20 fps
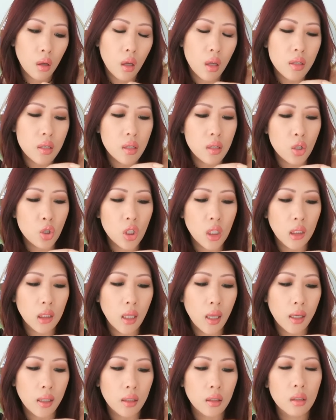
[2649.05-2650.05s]
It's in the shade
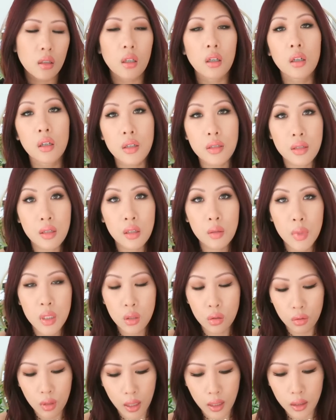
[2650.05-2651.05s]
Light. Oh, is it gonna be
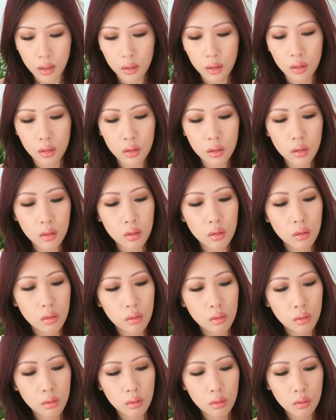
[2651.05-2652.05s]
too light?
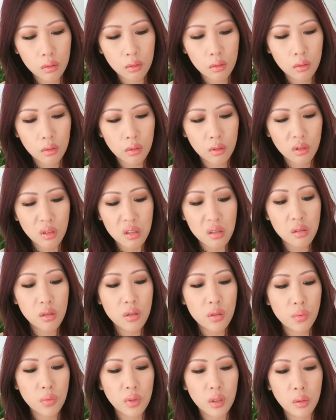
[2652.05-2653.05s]
This
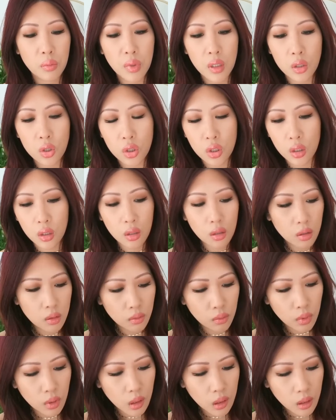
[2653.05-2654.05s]
looks really beigey,
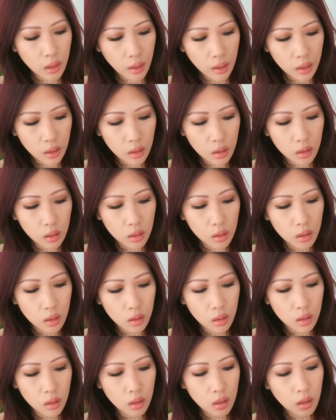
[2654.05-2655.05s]
really light.
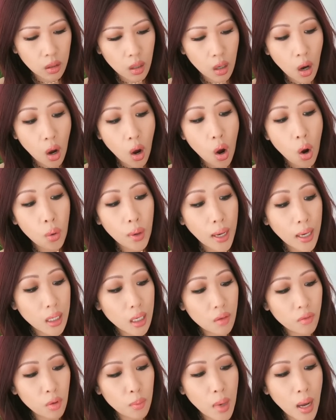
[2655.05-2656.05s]
Okay,
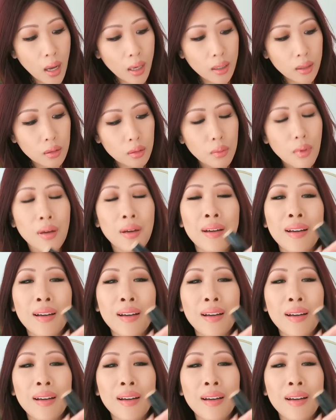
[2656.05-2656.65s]
never mind.